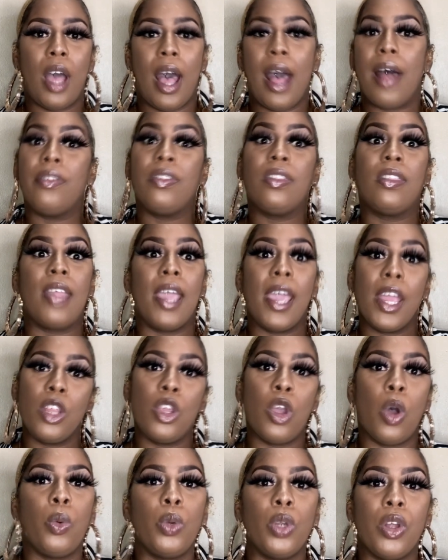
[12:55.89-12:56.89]
And then
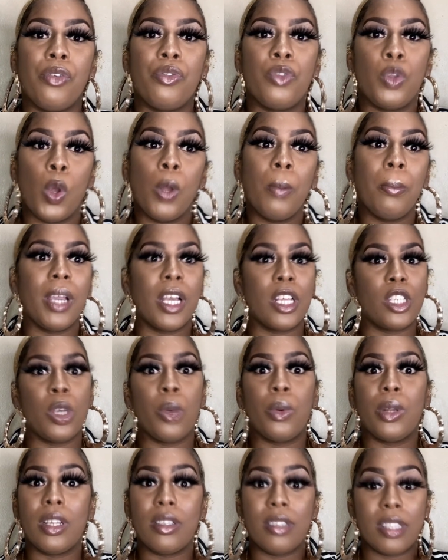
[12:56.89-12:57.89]
you would have known because
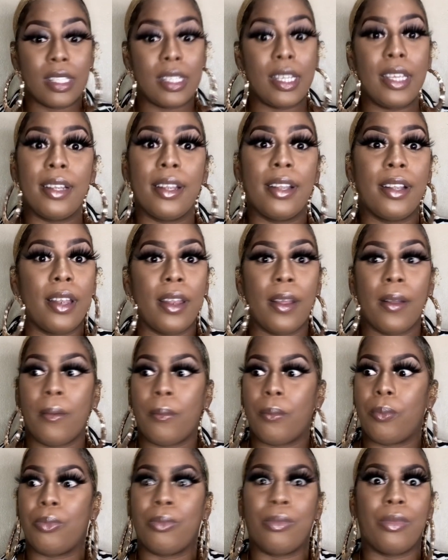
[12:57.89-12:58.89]
you would have seen
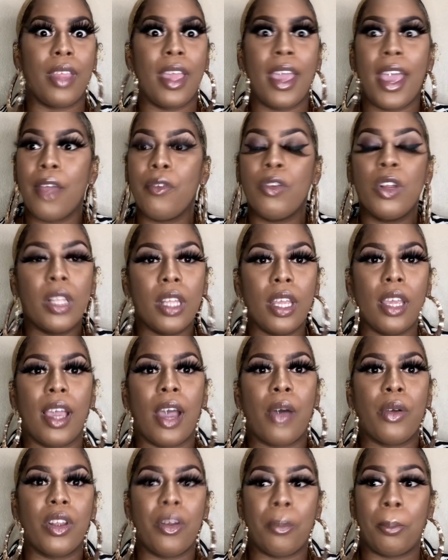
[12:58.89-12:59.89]
everything.
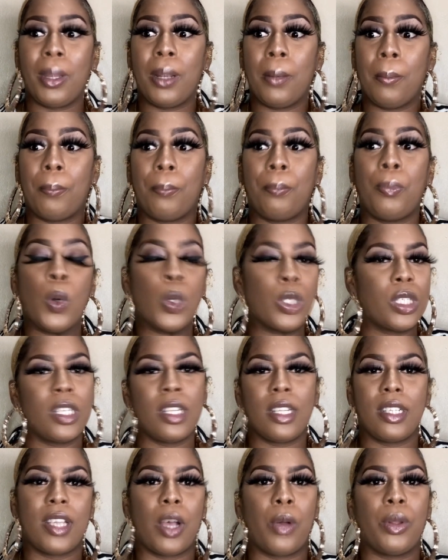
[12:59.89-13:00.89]
I would have been
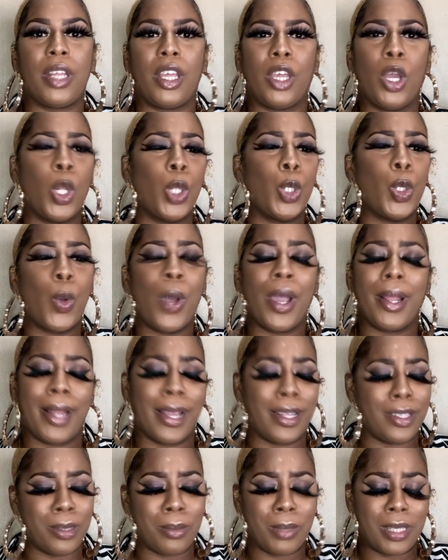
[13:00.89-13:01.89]
posting it out there. Y'all know I
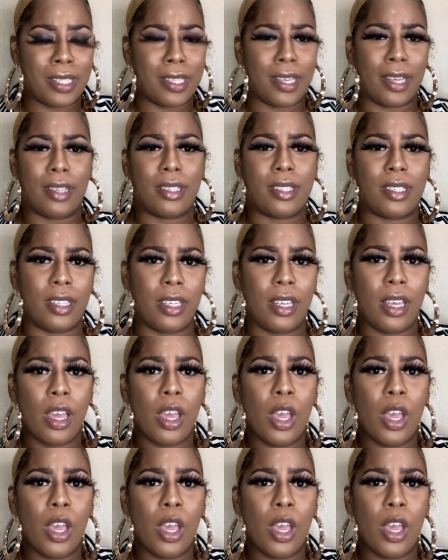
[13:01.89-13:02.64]
like to be sexy.